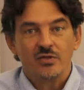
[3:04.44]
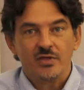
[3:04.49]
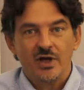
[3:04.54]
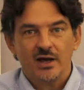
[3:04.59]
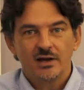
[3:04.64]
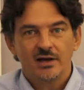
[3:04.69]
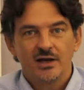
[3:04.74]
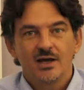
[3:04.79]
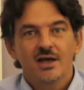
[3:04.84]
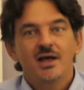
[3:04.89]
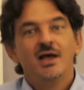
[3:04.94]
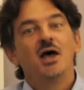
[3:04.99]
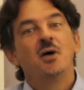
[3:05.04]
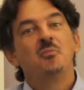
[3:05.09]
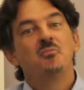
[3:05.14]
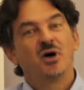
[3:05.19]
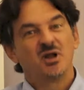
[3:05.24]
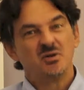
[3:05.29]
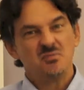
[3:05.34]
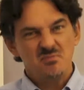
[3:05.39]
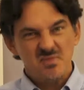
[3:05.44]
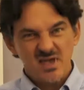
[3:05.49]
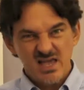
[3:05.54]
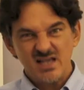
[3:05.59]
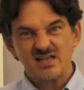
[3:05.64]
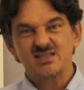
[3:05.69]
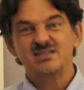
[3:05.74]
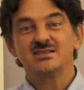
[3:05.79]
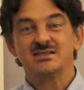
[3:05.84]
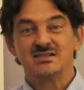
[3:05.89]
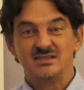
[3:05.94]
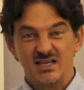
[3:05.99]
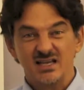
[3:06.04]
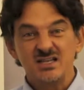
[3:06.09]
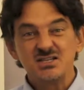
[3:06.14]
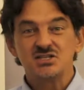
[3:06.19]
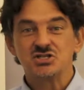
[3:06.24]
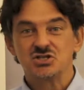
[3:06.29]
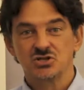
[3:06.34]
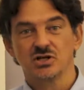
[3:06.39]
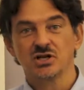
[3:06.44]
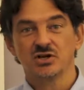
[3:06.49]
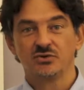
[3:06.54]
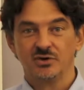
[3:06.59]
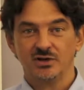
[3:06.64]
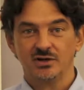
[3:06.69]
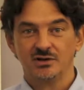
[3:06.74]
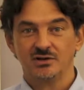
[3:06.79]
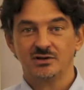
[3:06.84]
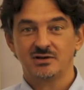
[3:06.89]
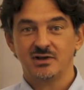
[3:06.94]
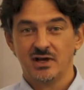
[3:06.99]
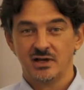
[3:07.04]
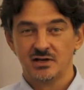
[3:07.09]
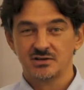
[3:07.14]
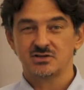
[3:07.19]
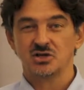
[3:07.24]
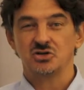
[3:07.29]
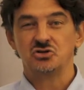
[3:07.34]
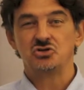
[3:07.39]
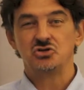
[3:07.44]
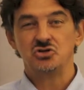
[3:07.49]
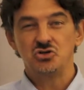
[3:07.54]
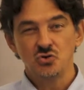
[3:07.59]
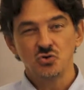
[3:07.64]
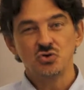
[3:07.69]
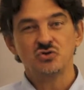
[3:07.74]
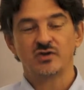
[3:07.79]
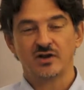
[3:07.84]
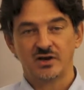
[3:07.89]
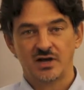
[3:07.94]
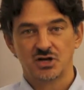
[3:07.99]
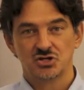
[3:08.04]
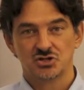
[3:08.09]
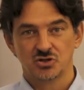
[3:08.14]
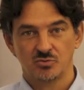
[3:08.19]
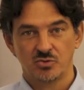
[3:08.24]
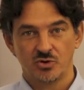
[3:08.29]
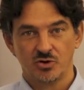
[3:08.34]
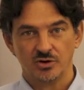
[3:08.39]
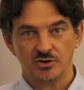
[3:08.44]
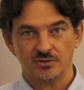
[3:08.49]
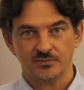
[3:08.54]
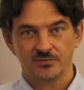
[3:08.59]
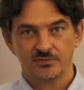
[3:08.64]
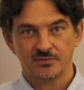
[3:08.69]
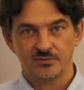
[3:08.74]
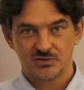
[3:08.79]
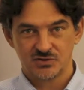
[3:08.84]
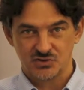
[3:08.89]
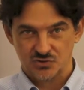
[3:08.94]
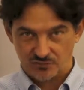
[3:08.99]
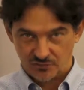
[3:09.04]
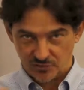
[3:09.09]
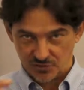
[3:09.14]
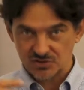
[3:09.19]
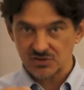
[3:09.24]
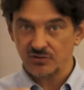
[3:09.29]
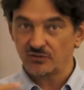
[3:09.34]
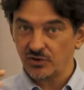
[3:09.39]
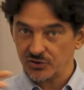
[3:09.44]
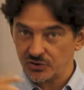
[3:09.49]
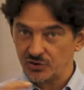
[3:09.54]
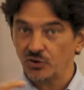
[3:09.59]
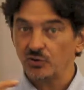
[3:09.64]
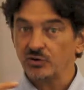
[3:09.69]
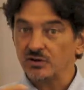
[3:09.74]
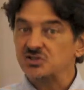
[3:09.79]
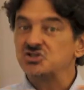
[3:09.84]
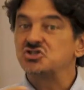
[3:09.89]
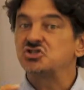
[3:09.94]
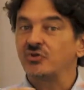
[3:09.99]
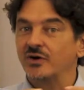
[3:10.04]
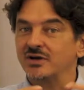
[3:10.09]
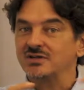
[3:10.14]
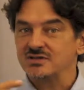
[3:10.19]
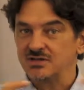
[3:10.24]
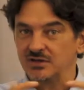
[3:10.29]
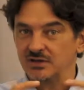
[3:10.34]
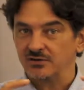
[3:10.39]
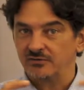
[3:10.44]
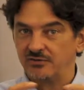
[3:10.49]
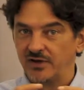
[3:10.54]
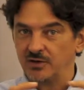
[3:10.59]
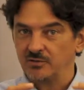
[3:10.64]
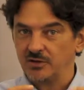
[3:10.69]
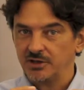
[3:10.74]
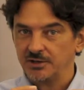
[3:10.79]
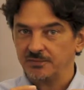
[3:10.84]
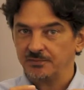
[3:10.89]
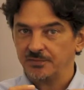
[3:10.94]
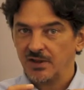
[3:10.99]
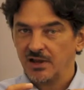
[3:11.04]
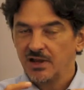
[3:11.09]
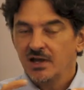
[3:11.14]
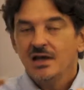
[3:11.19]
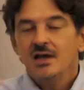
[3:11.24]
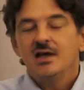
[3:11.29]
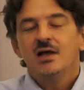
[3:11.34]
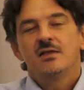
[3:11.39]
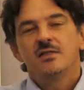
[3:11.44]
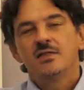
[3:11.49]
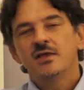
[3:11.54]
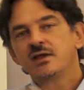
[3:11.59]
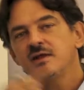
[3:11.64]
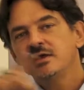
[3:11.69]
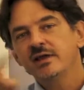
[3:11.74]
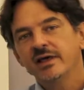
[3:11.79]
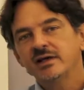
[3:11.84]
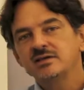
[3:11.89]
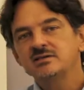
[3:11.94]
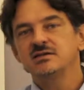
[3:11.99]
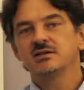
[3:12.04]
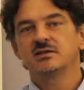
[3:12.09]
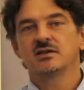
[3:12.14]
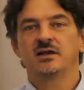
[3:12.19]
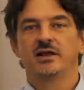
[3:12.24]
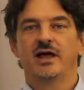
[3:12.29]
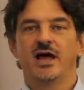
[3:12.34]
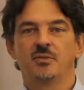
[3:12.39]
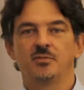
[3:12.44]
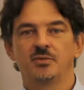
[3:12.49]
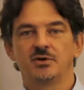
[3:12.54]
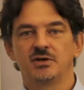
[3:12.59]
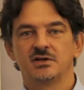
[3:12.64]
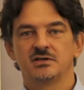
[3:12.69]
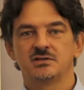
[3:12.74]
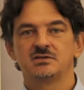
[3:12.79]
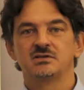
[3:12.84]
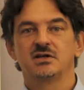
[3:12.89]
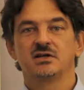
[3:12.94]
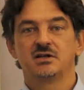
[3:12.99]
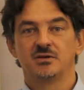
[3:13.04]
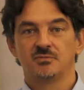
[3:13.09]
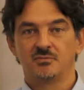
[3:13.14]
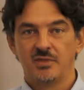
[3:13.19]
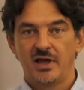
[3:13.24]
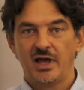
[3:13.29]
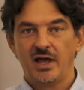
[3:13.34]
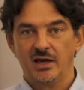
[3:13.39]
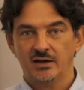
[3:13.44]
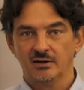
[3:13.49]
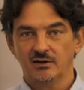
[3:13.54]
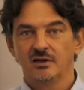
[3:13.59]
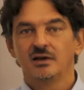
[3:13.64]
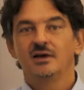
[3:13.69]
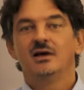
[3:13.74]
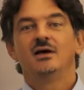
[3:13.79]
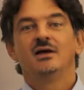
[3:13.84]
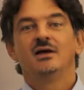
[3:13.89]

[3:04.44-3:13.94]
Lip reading: with that, but makes six children, that is a huge financial burden. So first of all, you know, there's stress in the family. The next thing that happened is that the man